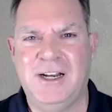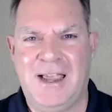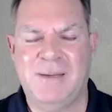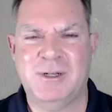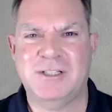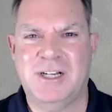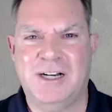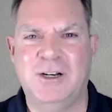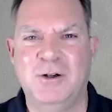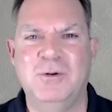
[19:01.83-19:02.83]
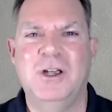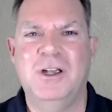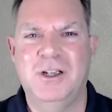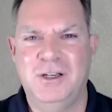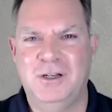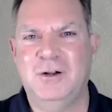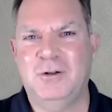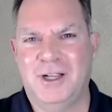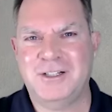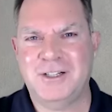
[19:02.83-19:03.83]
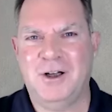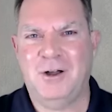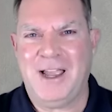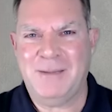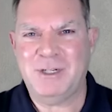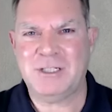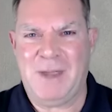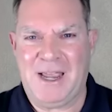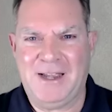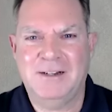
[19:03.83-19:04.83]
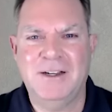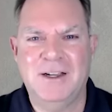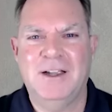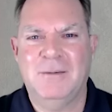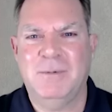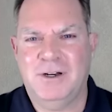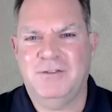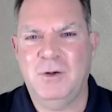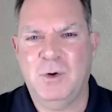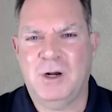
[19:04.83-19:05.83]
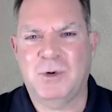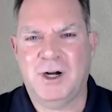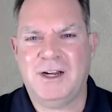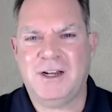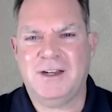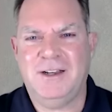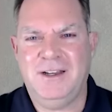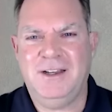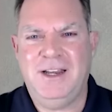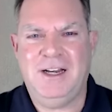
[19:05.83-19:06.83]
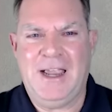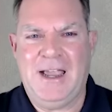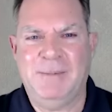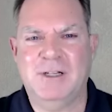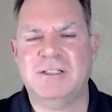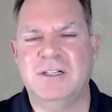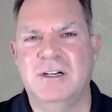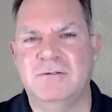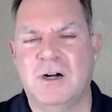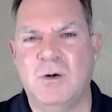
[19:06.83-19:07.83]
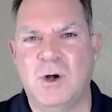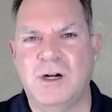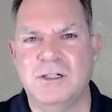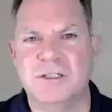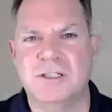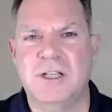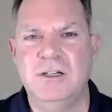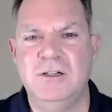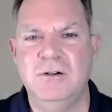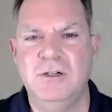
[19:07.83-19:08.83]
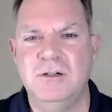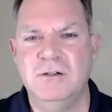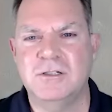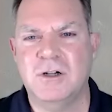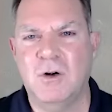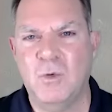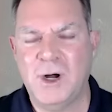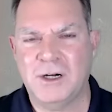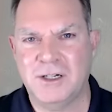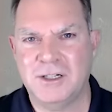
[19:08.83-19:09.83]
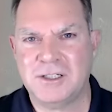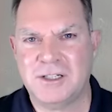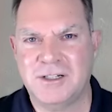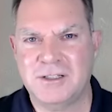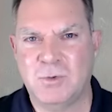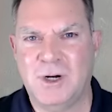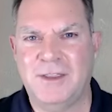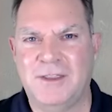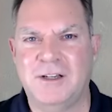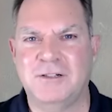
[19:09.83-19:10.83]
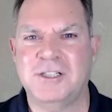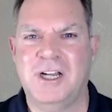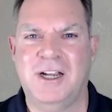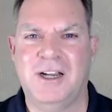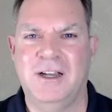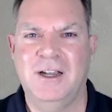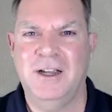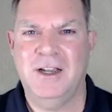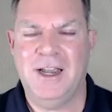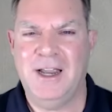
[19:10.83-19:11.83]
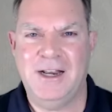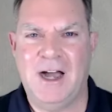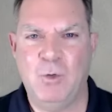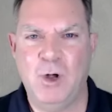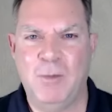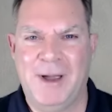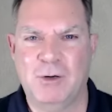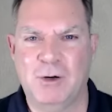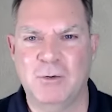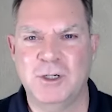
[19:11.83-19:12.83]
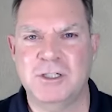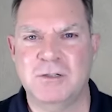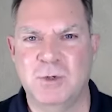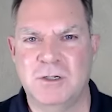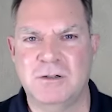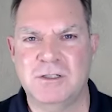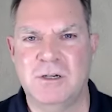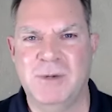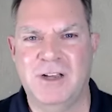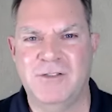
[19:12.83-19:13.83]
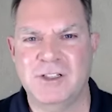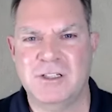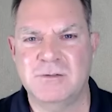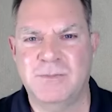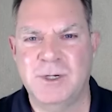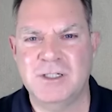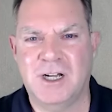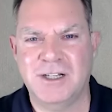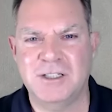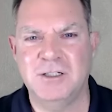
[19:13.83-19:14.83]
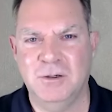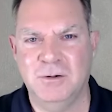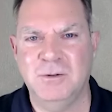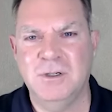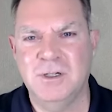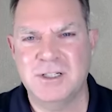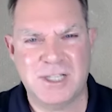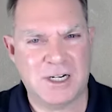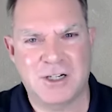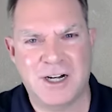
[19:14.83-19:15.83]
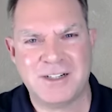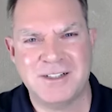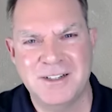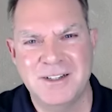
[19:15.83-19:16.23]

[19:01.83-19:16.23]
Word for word: eating habits, and I know you don't like to call habits bad, but if you want to break eating habits, it requires that you use awareness, is what I think you're saying, and not willpower, which is what so many of us have been taught to do. Is that correct?